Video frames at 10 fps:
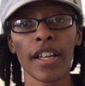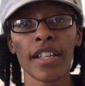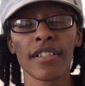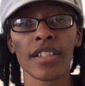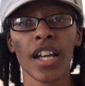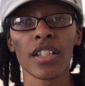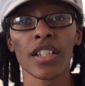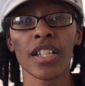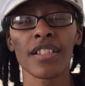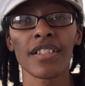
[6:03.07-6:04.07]
is that
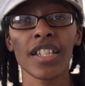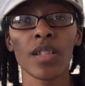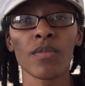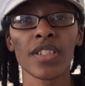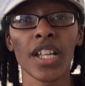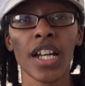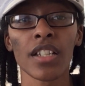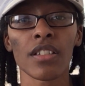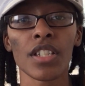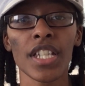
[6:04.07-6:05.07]
it seems that
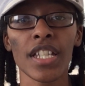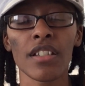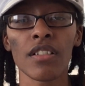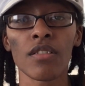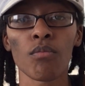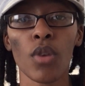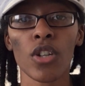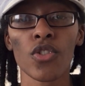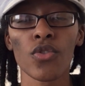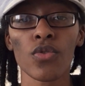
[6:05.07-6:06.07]
these
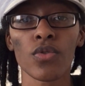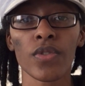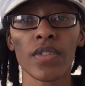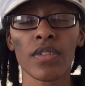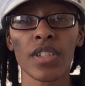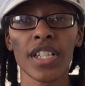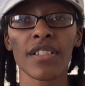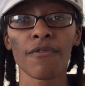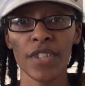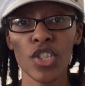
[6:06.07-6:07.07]
modules,
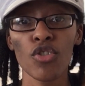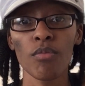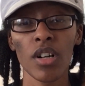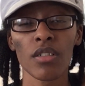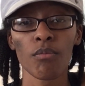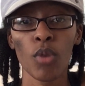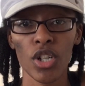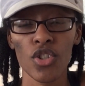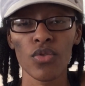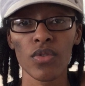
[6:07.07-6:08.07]
these video
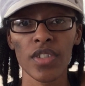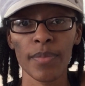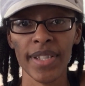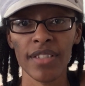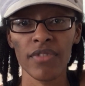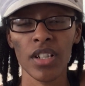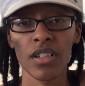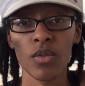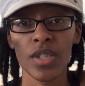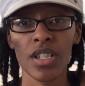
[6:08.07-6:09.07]
modules
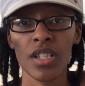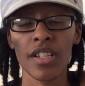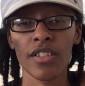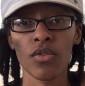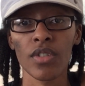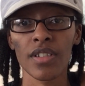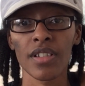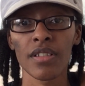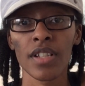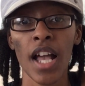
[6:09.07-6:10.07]
specifically within these
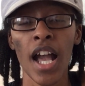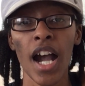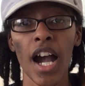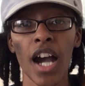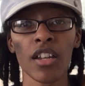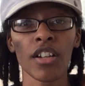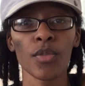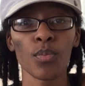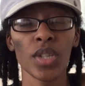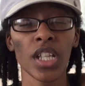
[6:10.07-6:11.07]
courses, are
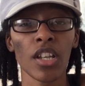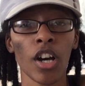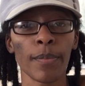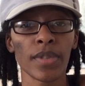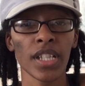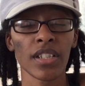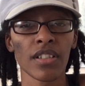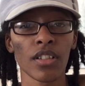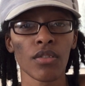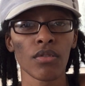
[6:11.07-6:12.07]
not being
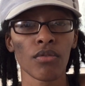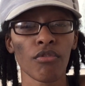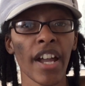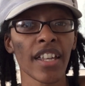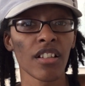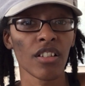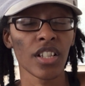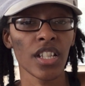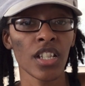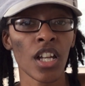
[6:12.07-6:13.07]
updated
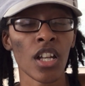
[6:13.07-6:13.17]
regularly.